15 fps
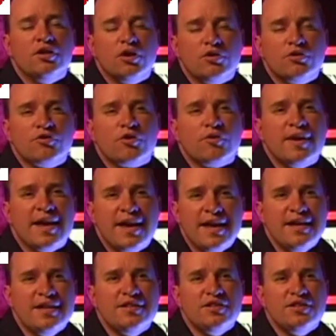goes from
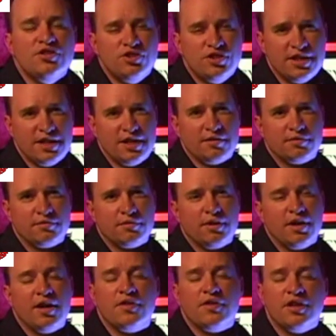A to G,
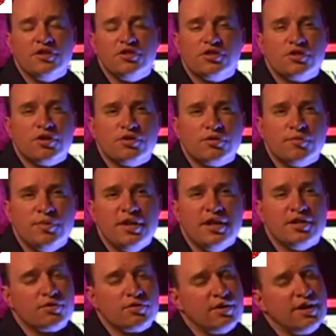and then it just starts
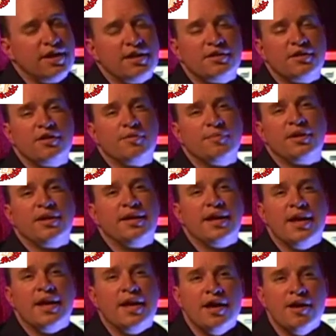repeating. So I can't tell you to play
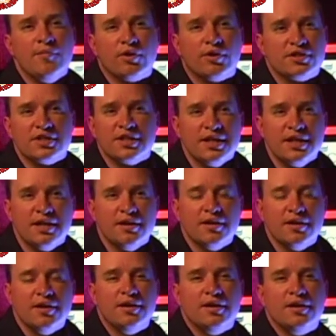an M or a
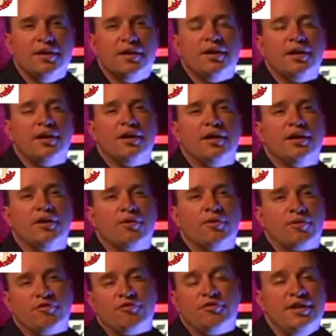T
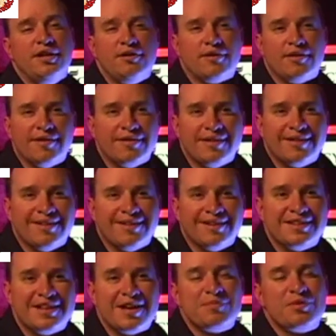or a V or anything
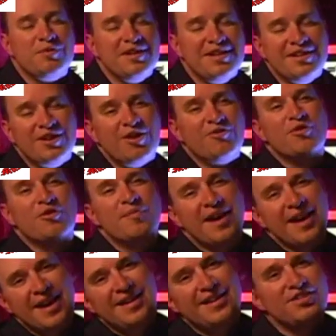like that, but we can go from
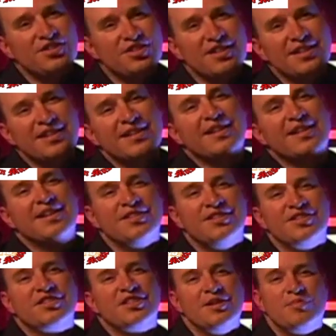A to G and
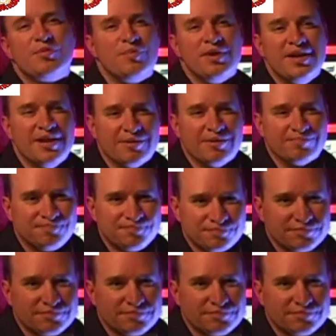just keep repeating.